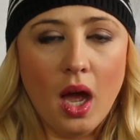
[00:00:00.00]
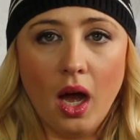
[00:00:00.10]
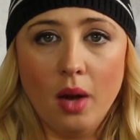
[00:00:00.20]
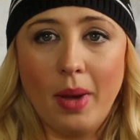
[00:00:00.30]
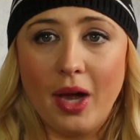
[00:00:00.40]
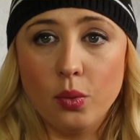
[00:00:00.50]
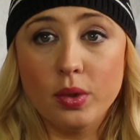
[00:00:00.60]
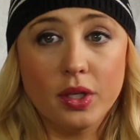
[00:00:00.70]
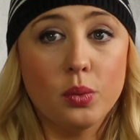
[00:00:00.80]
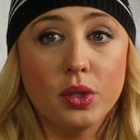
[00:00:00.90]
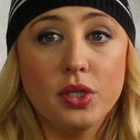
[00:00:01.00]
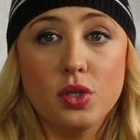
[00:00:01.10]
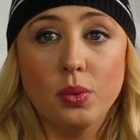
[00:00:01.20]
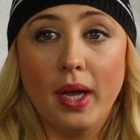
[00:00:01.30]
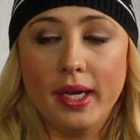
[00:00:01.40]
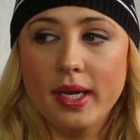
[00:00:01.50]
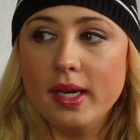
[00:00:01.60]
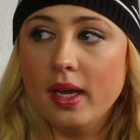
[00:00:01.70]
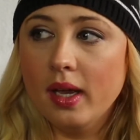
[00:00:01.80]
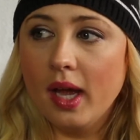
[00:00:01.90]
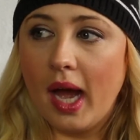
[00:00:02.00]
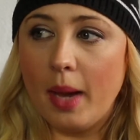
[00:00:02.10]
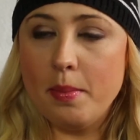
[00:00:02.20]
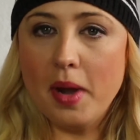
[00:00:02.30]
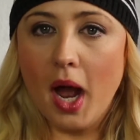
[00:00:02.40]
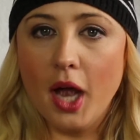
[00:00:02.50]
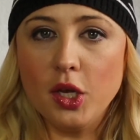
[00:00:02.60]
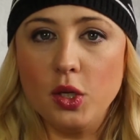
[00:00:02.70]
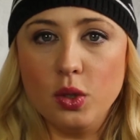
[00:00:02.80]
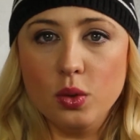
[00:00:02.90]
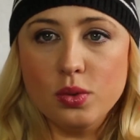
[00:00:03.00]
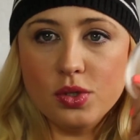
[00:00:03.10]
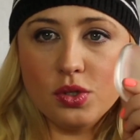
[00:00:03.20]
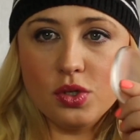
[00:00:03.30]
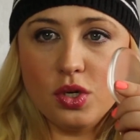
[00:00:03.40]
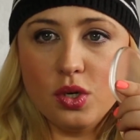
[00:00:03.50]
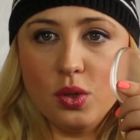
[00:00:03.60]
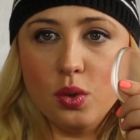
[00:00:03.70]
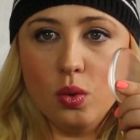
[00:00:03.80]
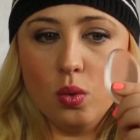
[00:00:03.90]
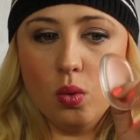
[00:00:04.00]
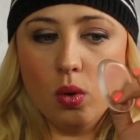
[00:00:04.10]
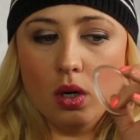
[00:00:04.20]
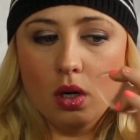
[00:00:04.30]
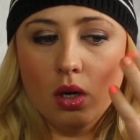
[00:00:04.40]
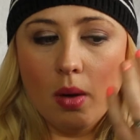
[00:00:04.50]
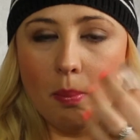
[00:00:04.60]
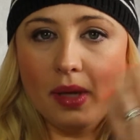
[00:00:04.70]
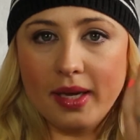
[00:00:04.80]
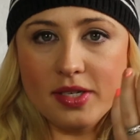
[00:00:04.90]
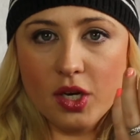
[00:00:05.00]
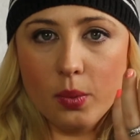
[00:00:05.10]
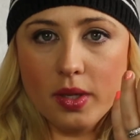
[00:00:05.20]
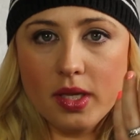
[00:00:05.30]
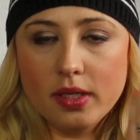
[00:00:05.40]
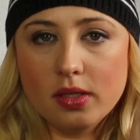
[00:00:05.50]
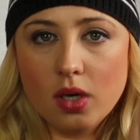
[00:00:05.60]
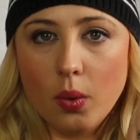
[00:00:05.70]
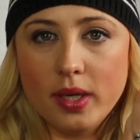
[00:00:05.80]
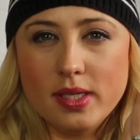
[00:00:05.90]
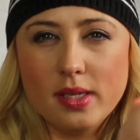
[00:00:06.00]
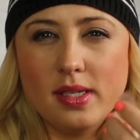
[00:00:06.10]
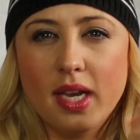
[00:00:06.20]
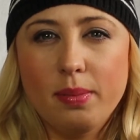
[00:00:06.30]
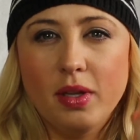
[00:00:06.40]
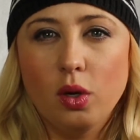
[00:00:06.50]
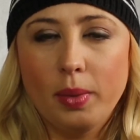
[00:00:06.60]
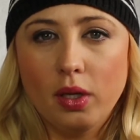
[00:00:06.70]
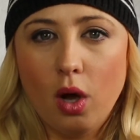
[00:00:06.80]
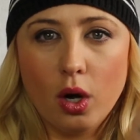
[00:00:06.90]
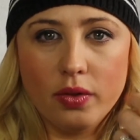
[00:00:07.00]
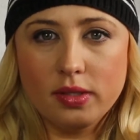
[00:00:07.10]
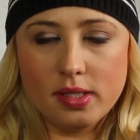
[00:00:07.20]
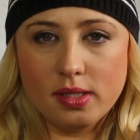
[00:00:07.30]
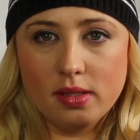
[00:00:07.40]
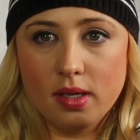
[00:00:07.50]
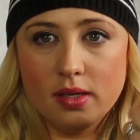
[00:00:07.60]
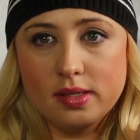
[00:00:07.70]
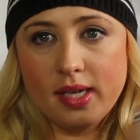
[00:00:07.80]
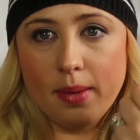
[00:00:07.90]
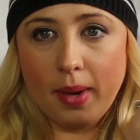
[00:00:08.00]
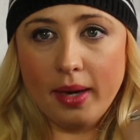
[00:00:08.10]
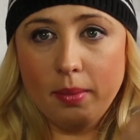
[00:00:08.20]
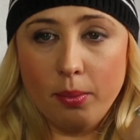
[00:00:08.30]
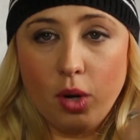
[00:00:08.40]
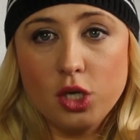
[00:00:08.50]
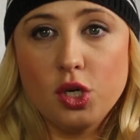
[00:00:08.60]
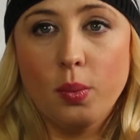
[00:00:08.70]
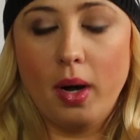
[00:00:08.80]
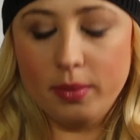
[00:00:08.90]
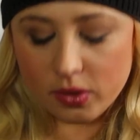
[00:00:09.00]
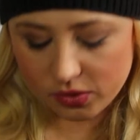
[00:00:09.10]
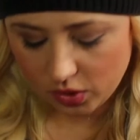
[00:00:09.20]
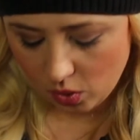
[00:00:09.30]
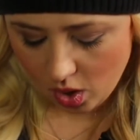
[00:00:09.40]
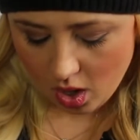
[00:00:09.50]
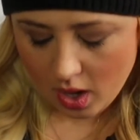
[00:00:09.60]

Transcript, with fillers: Um, I really, really do like it. I'm not used to blending with it, so it does take me a little bit longer than, than say, my, my brush or what I'm used to.